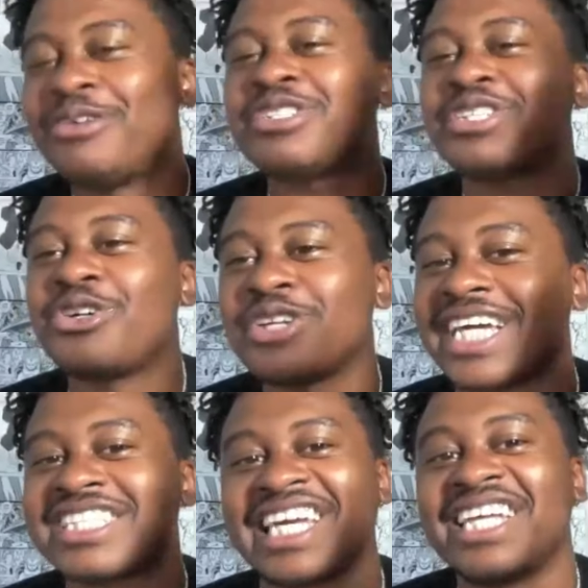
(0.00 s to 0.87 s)
we used to go
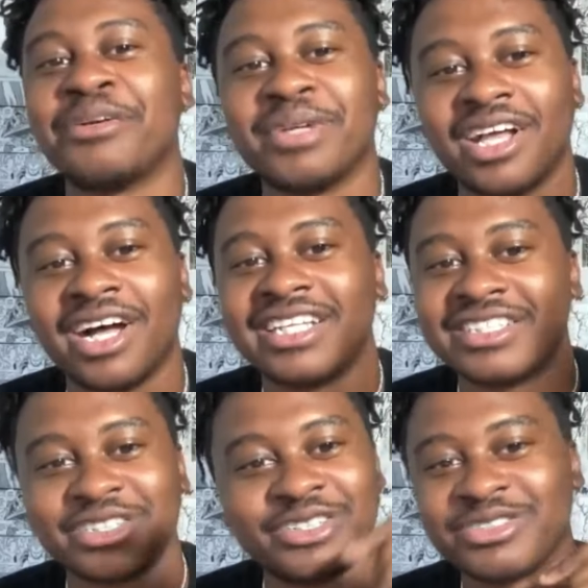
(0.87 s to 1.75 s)
like Salem a
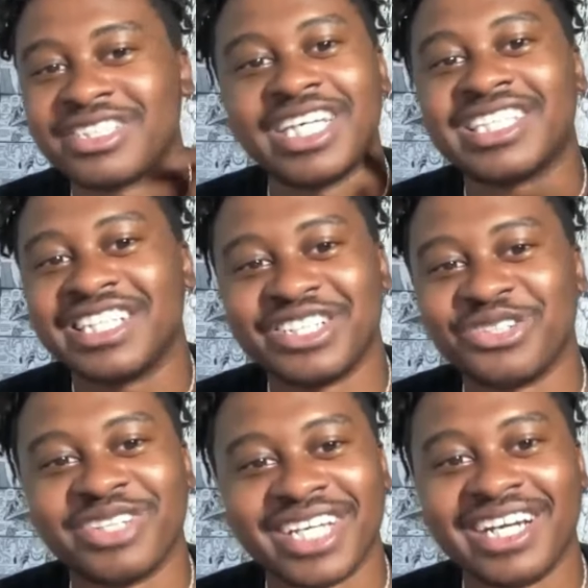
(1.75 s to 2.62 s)
lot, so there was nothing to
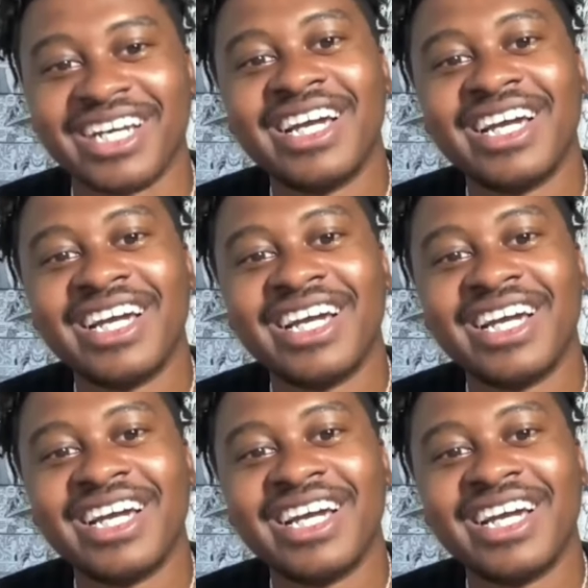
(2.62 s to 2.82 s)
do there.